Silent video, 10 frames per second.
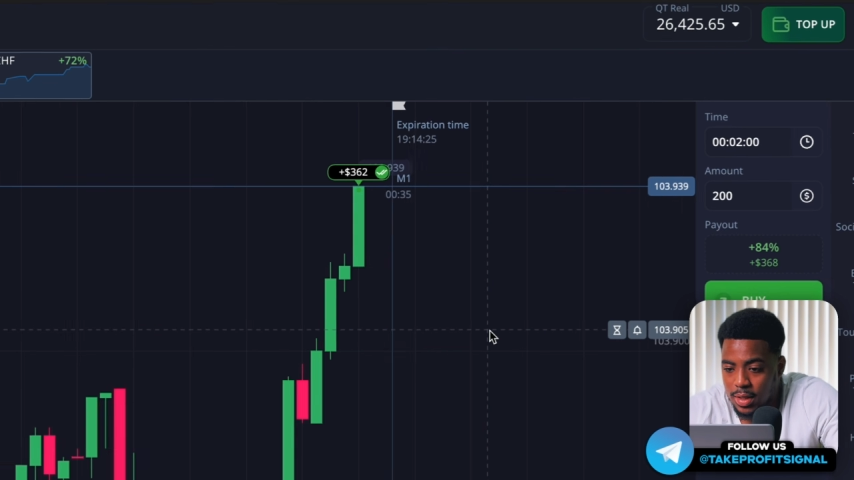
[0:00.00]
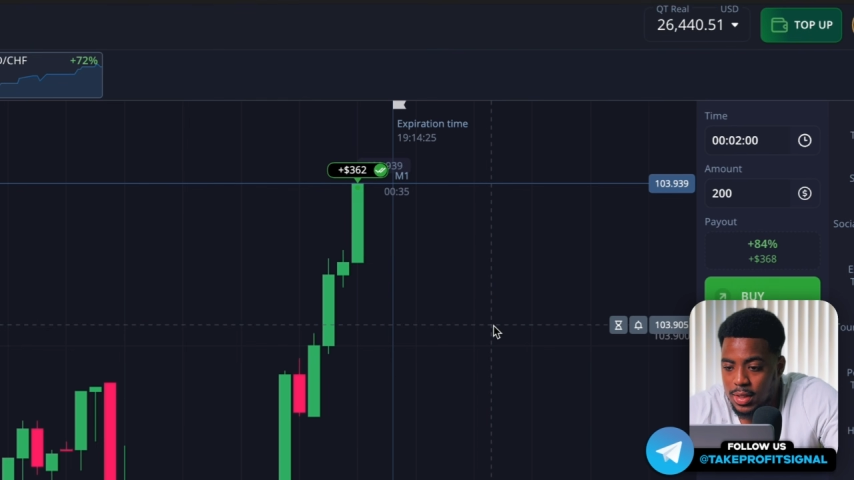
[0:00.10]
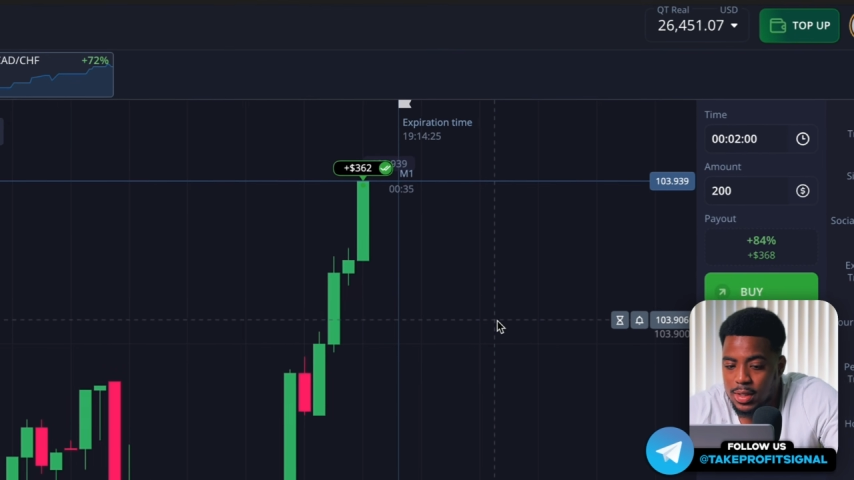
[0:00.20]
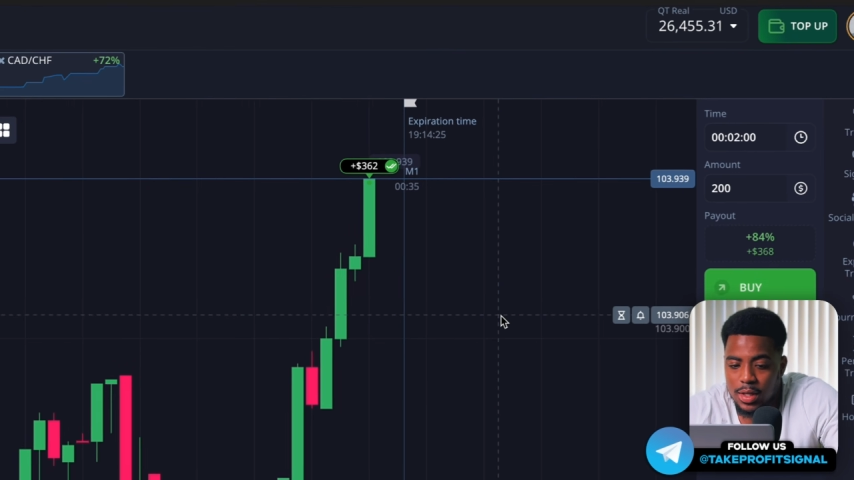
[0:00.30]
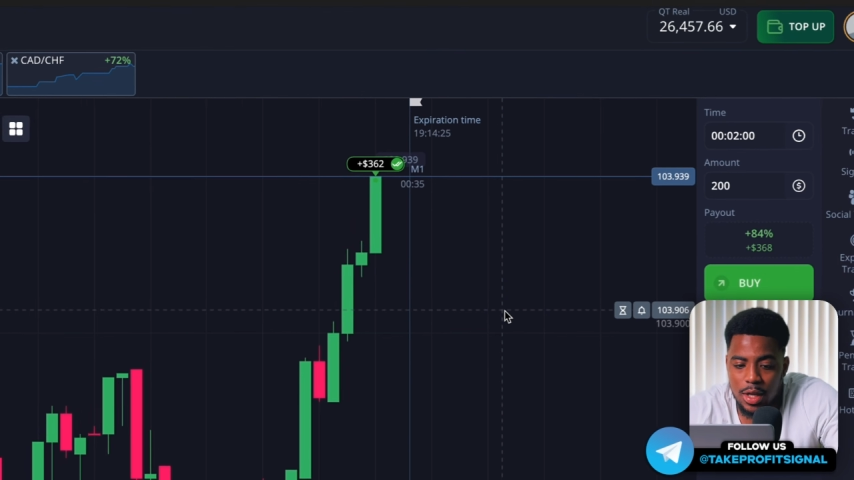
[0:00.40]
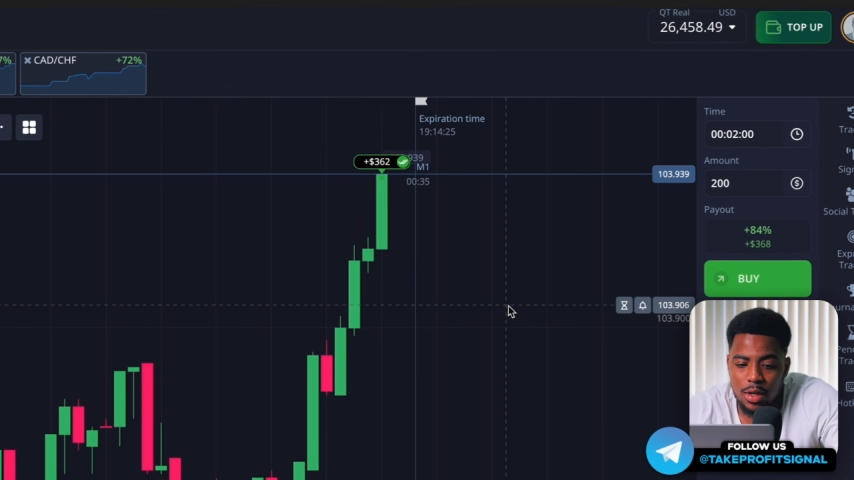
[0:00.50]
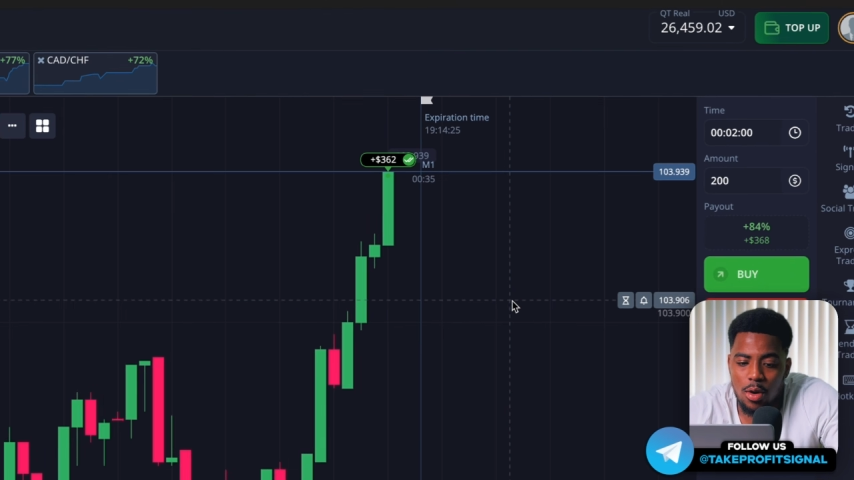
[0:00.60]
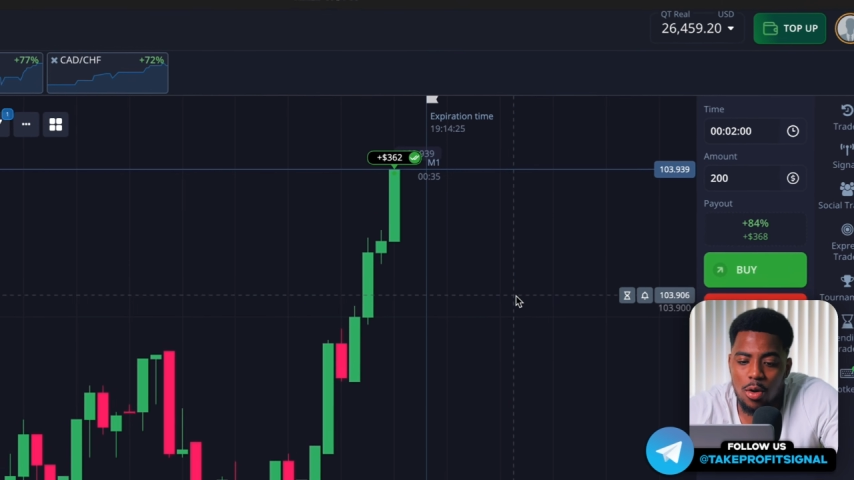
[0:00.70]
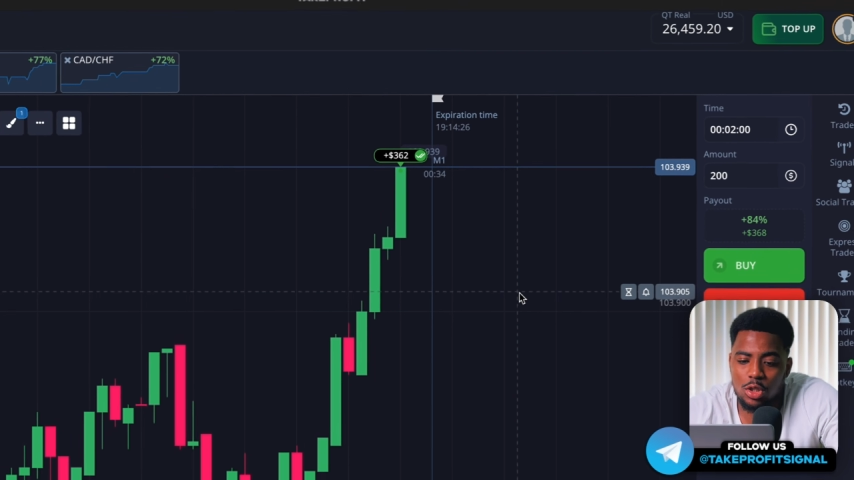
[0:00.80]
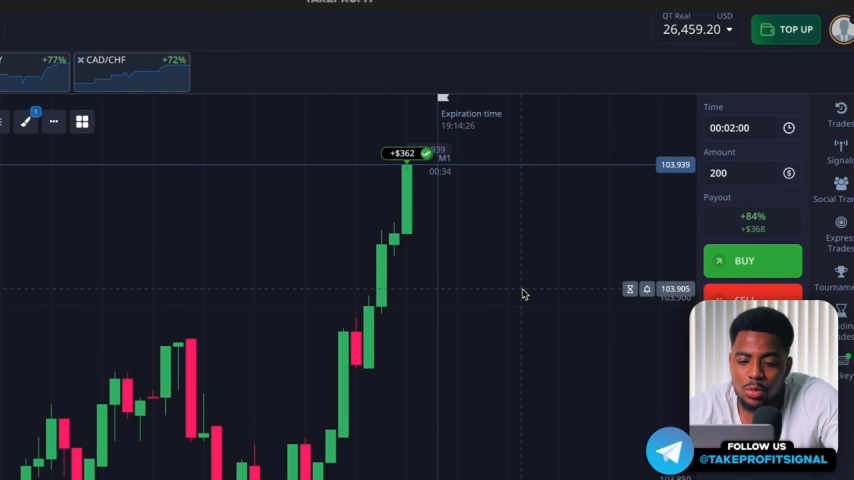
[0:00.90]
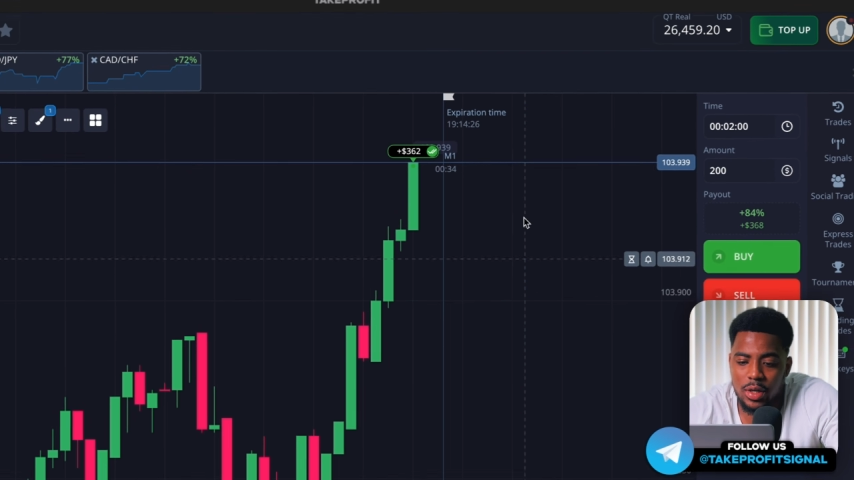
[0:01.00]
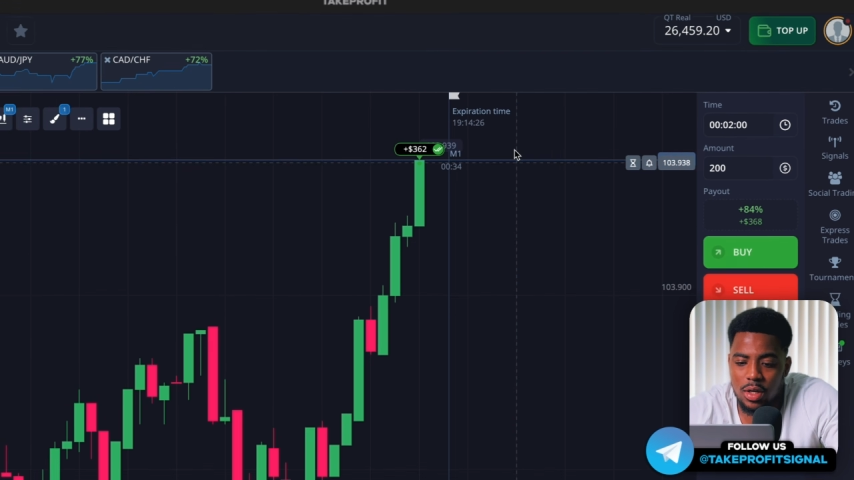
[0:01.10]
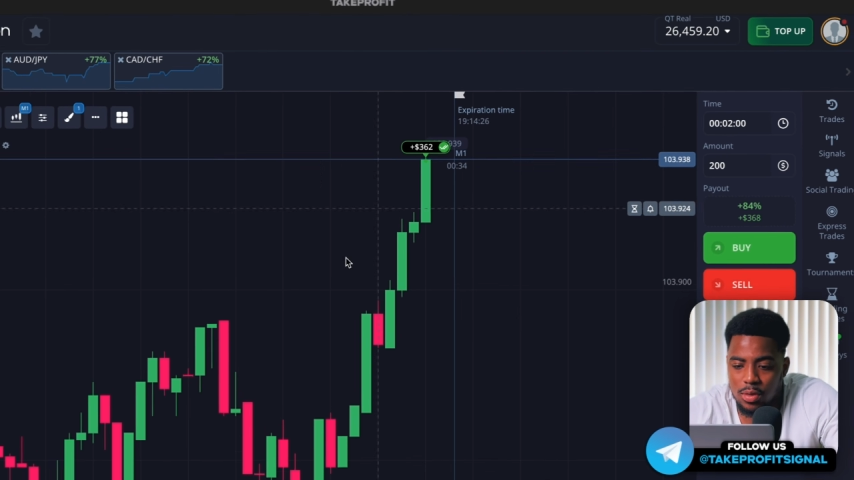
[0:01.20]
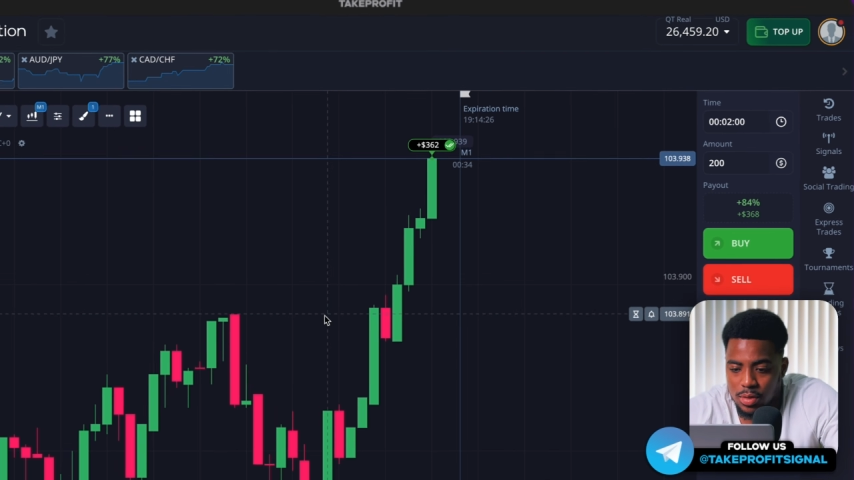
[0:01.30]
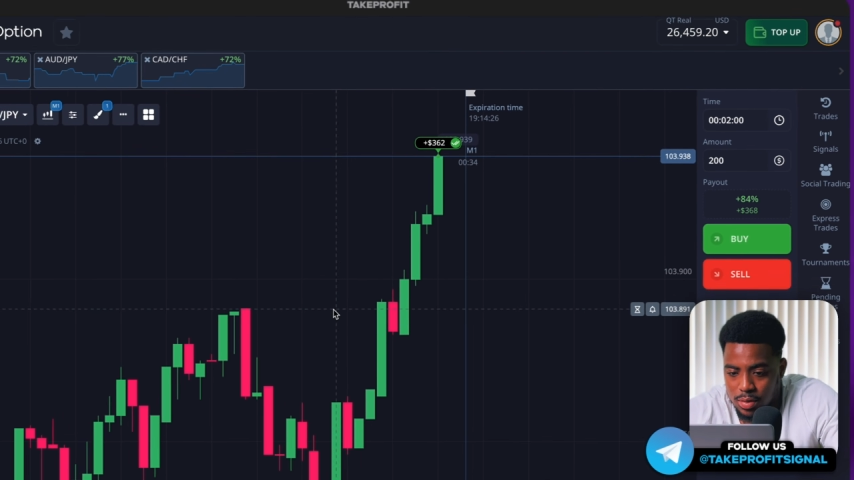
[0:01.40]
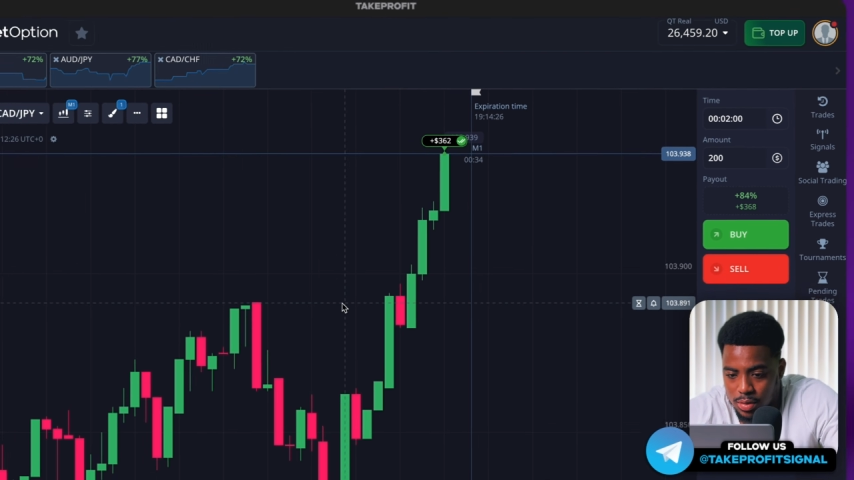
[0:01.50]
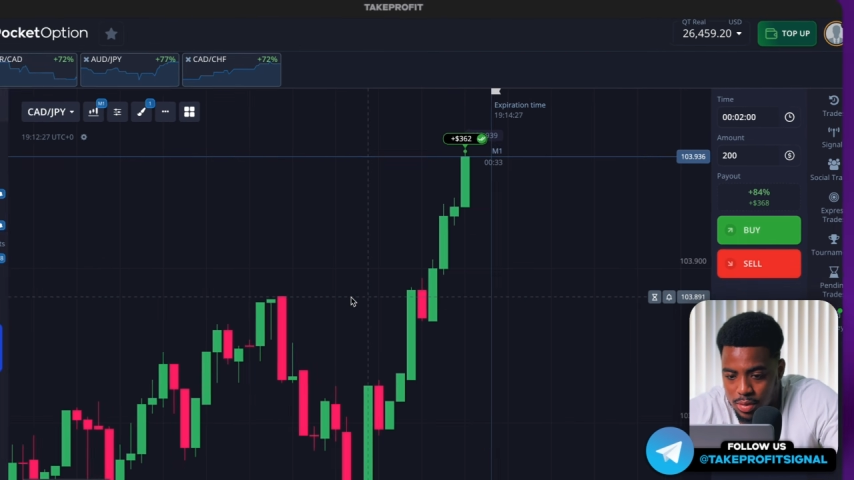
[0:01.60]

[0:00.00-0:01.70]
today all trade closed